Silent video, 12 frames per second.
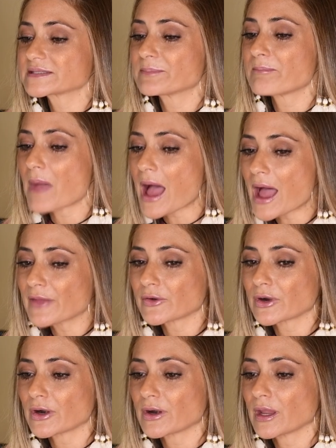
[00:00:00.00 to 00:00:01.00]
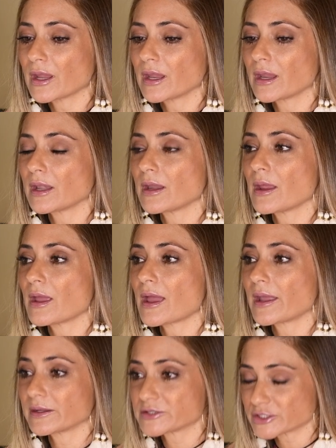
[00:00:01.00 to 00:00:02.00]
as a mother and
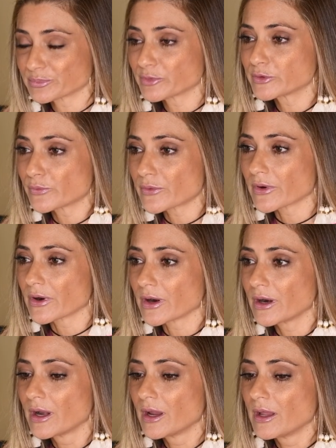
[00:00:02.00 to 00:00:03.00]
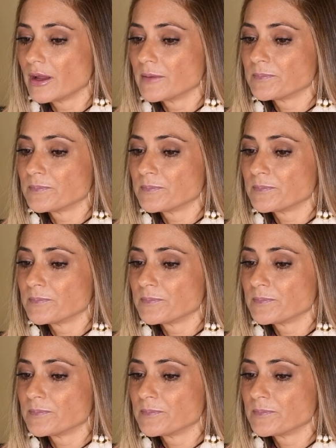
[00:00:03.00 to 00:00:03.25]
an entrepreneur,